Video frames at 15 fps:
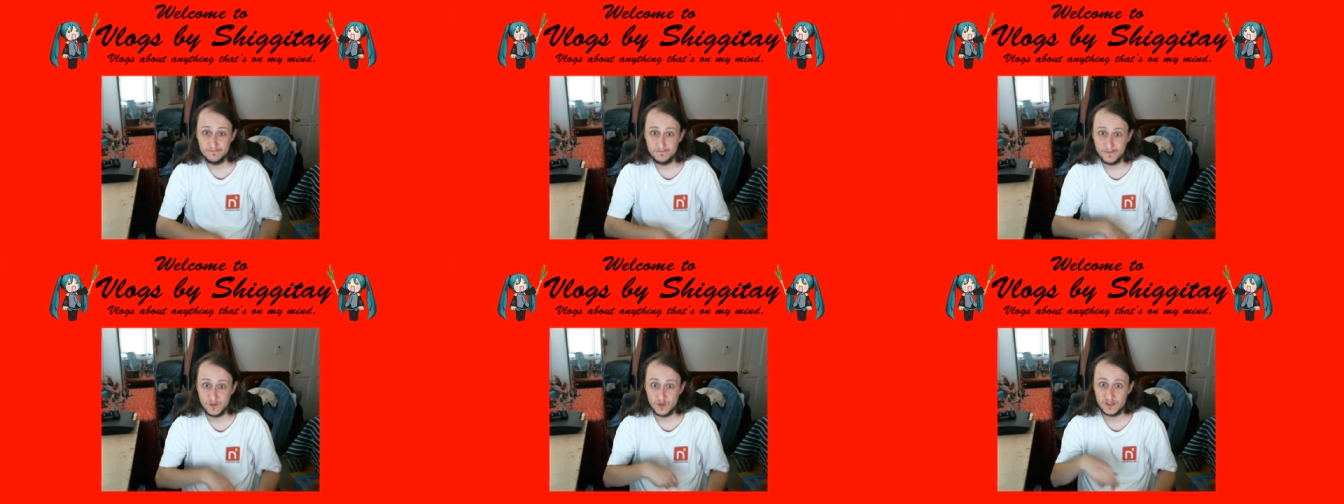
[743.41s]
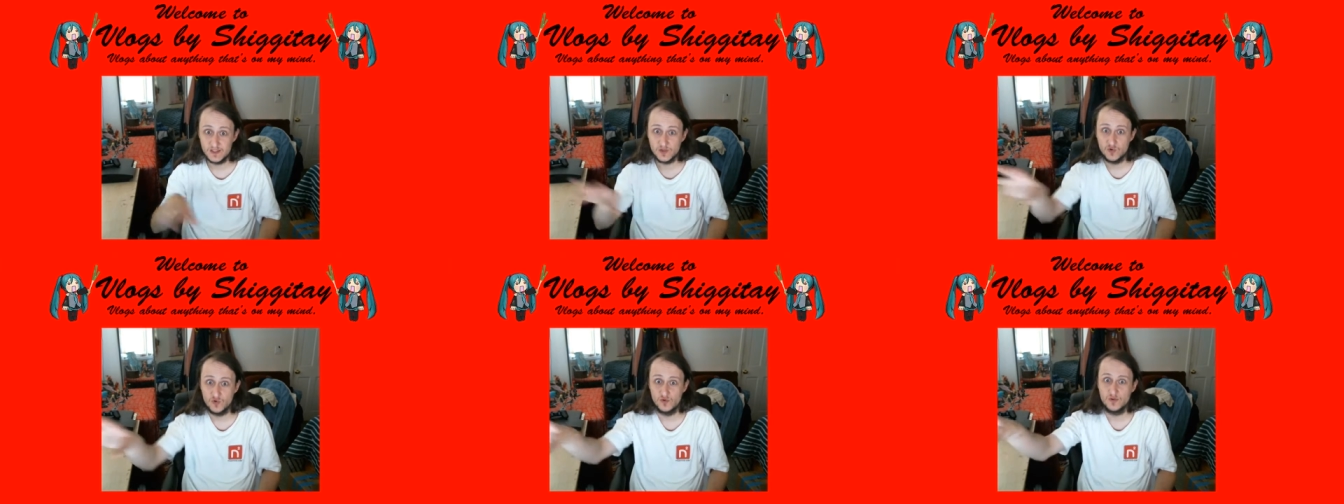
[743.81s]
go to the
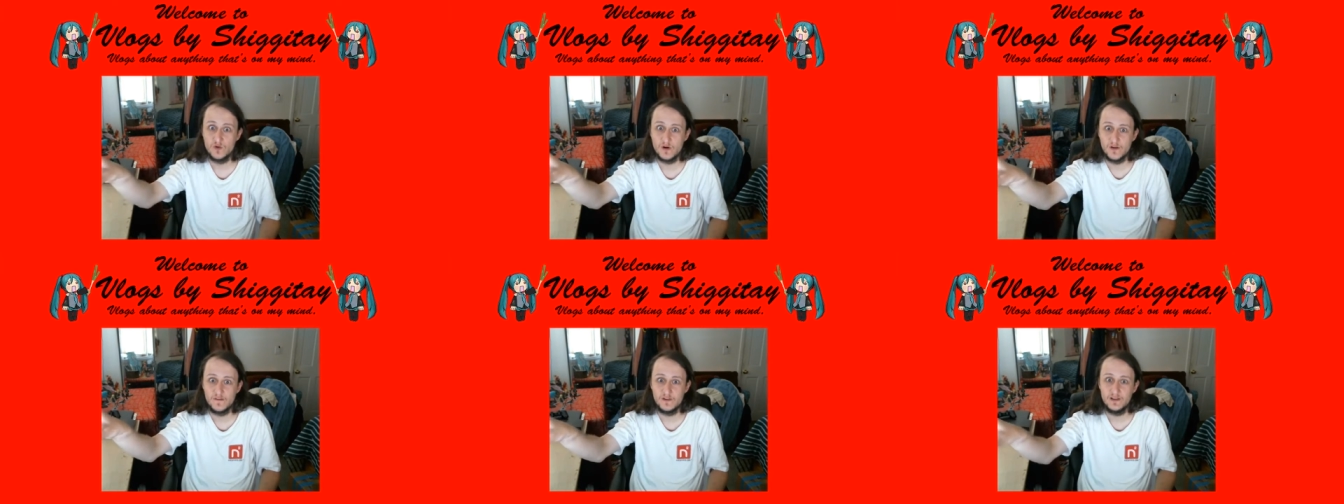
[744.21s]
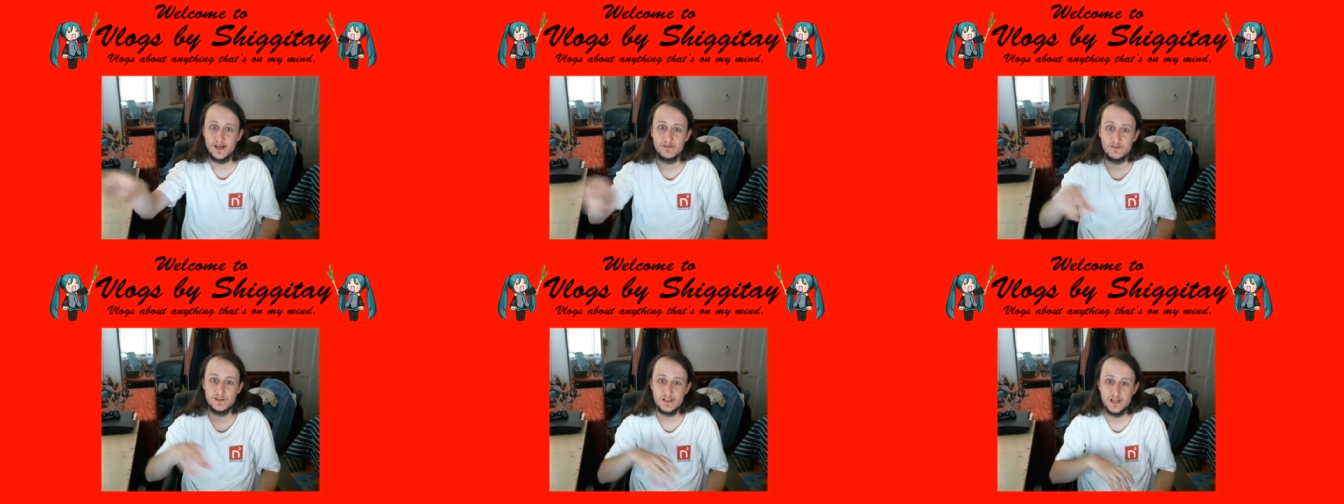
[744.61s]
corner where we have the
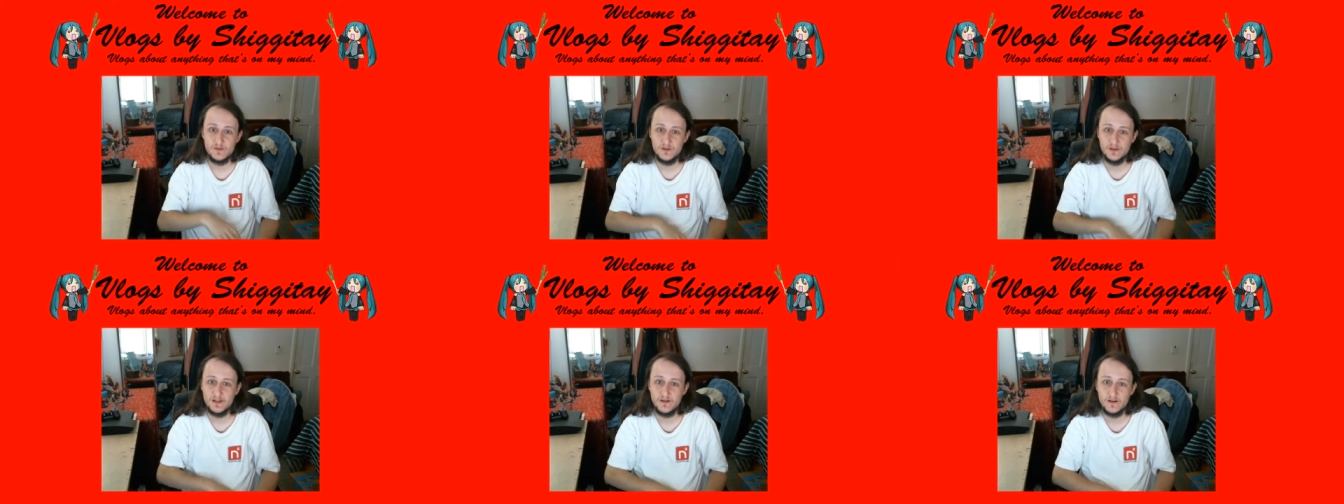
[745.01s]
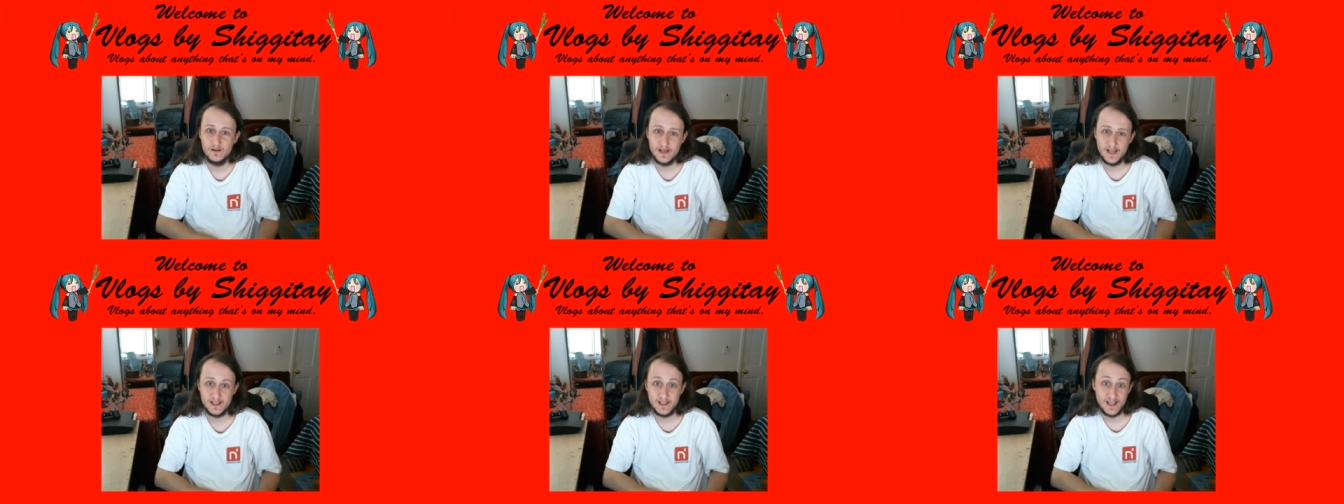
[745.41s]
lottery table,
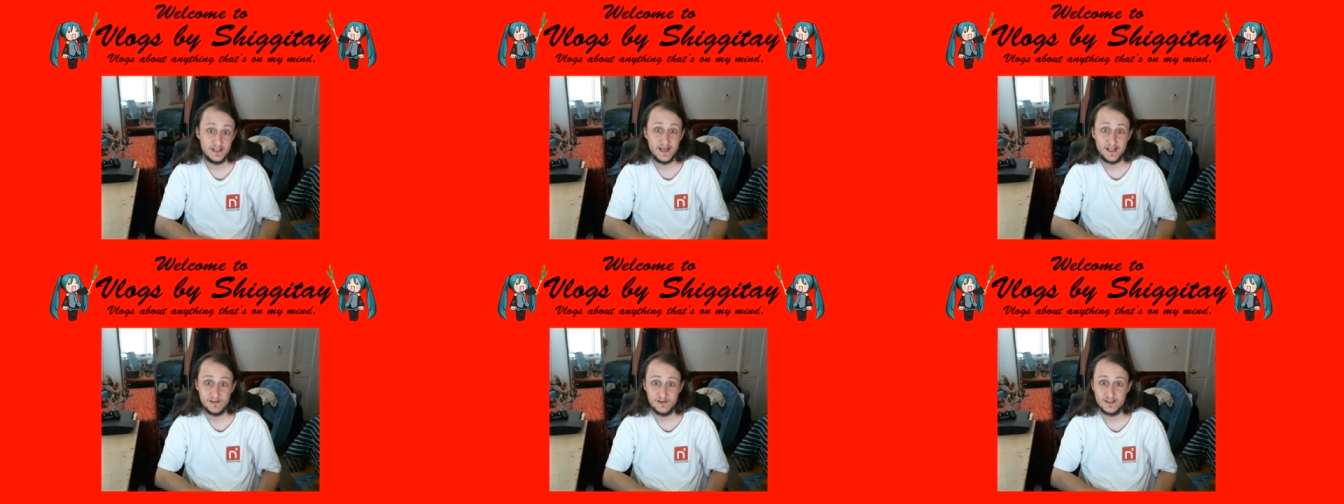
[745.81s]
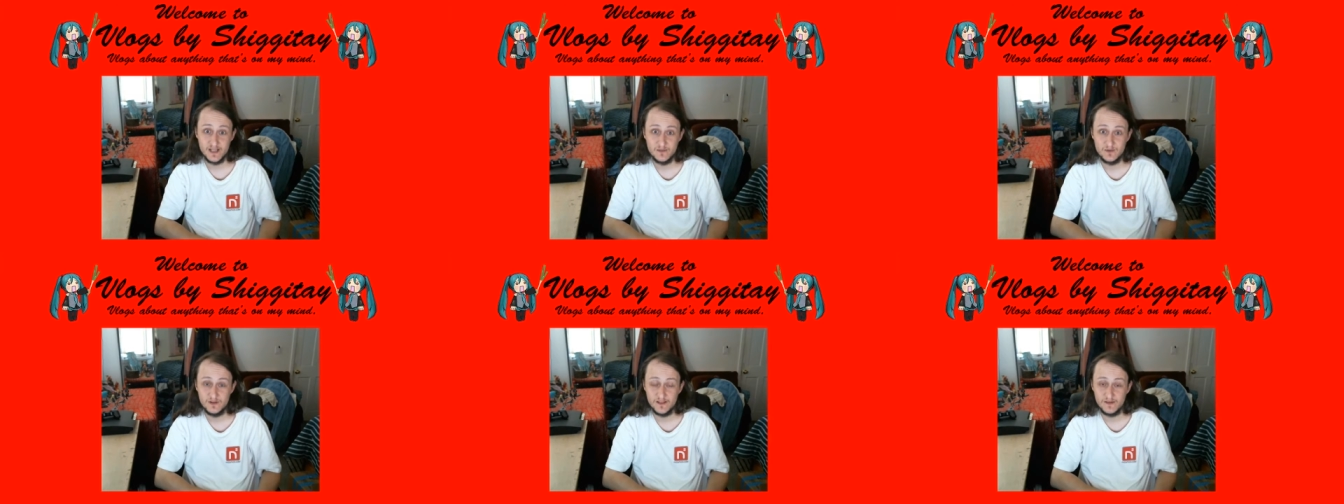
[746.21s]
a lottery
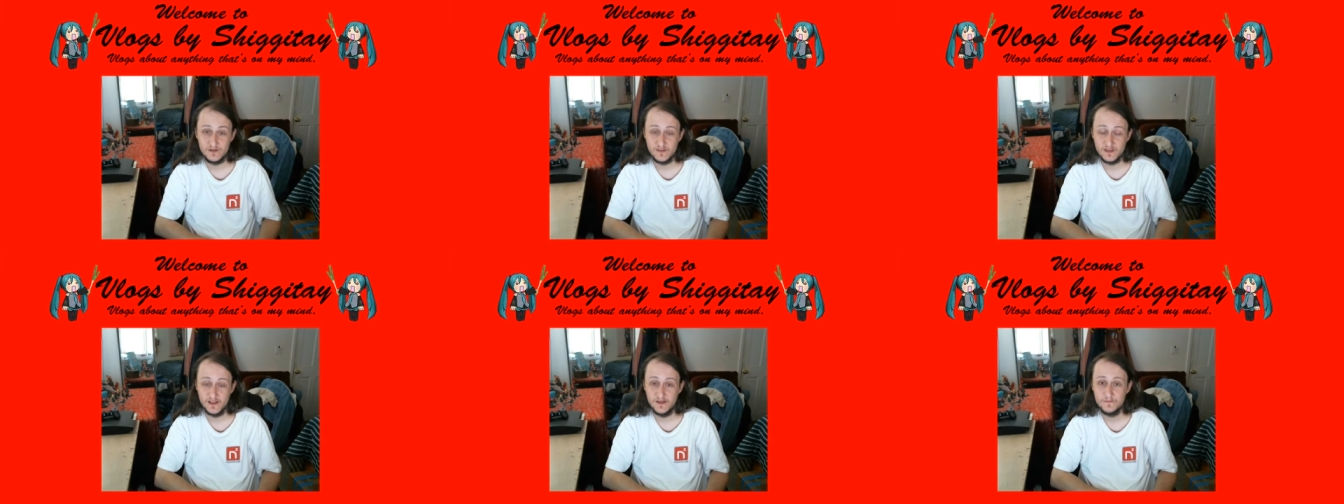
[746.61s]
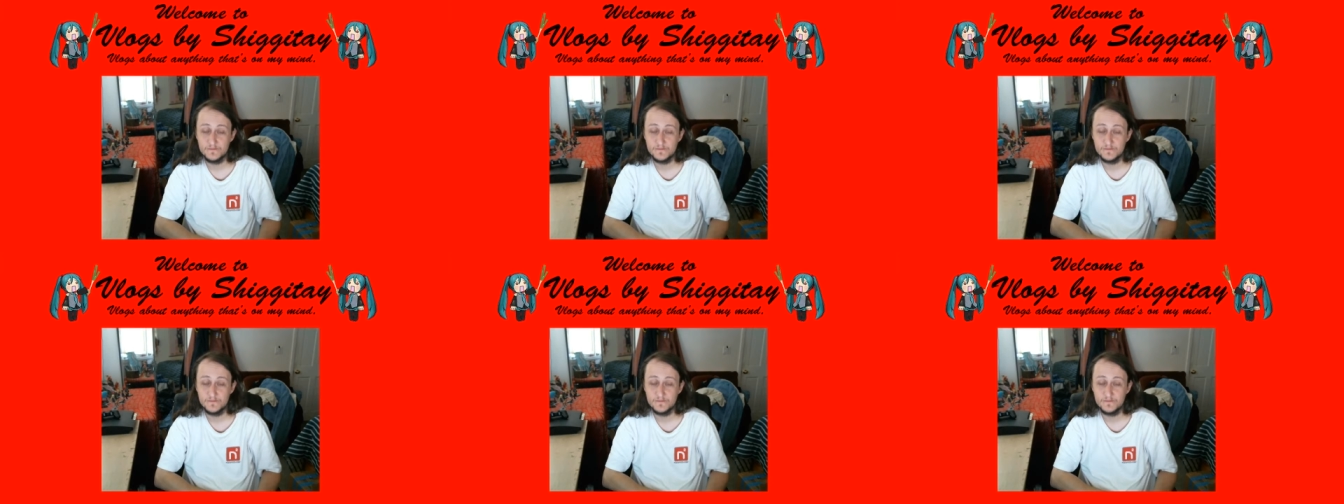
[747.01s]
table and everything,